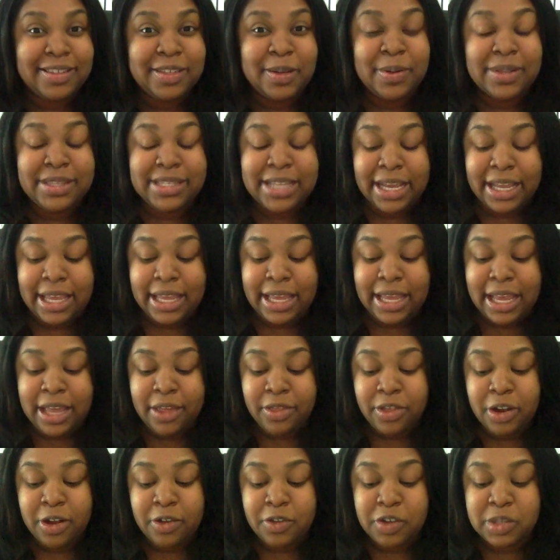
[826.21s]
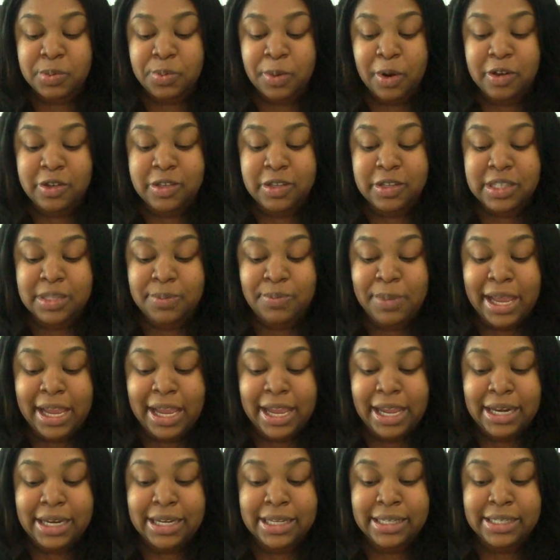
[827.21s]
So it's like either this person's
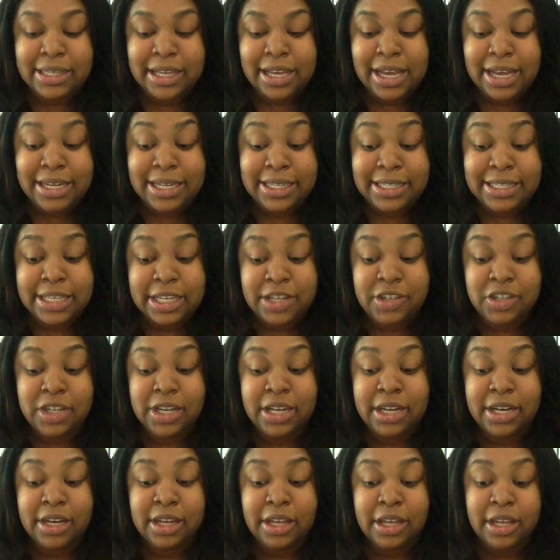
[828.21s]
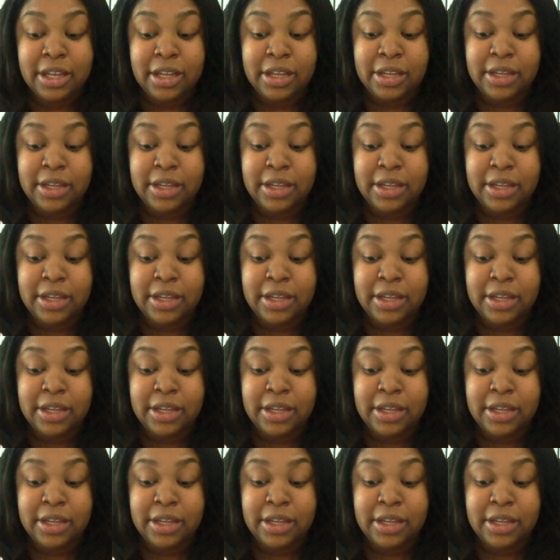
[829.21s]
making a decision